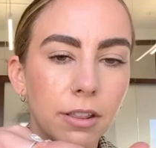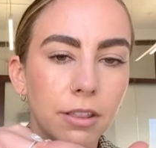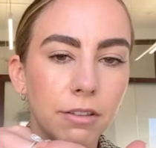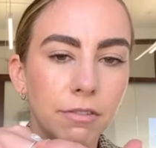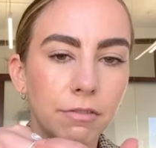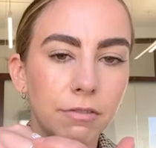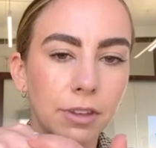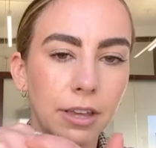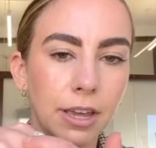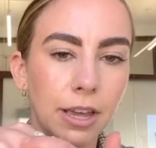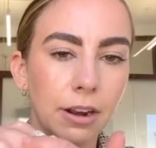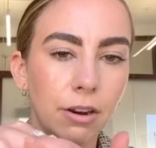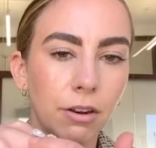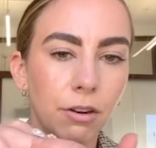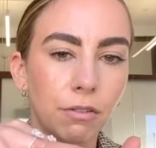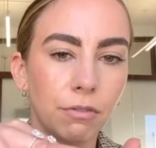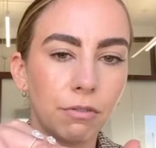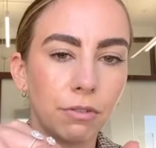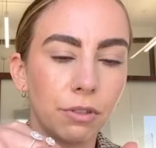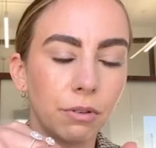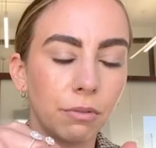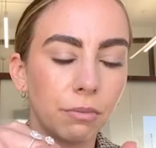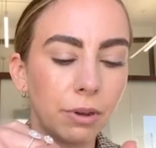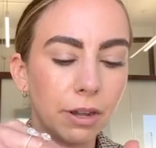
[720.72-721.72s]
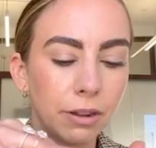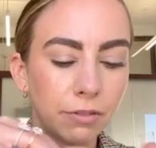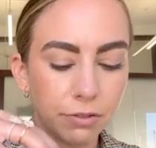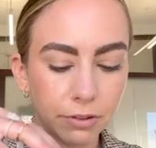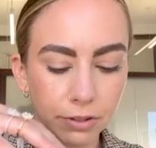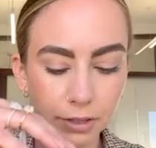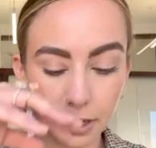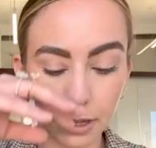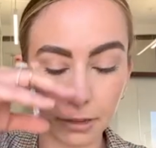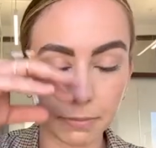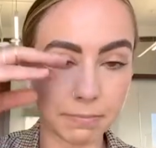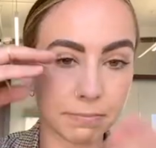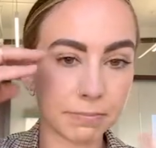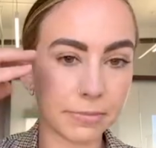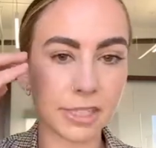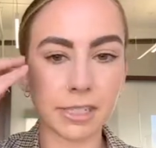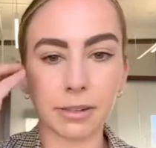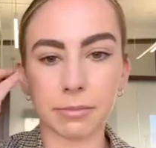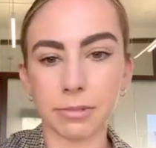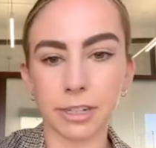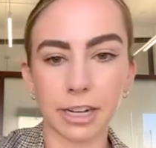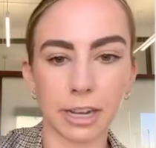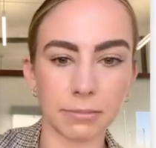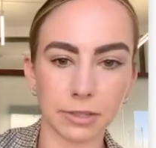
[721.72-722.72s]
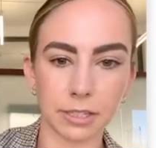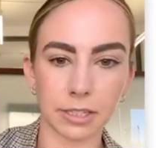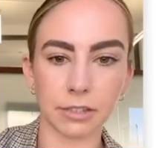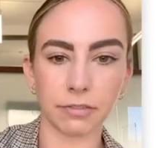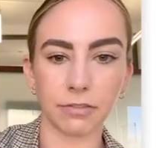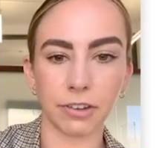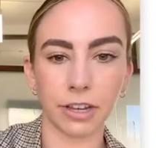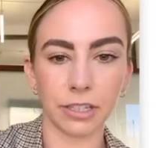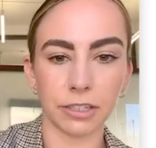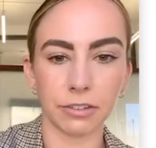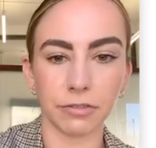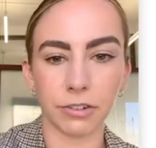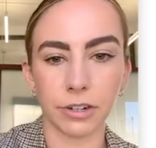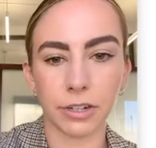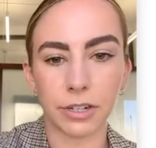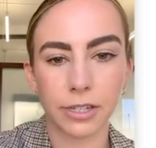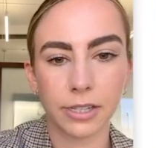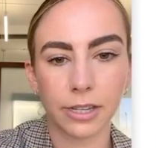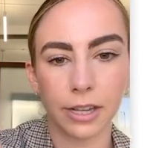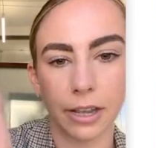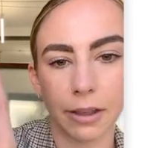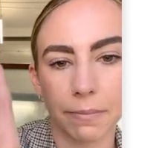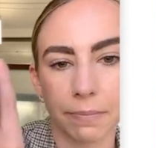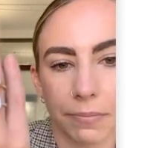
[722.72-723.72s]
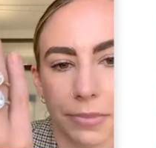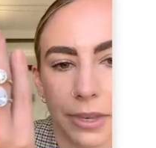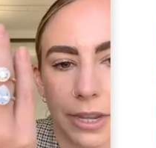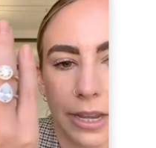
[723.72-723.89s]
the Vienna over the Waverly. Sometimes it's vice versa,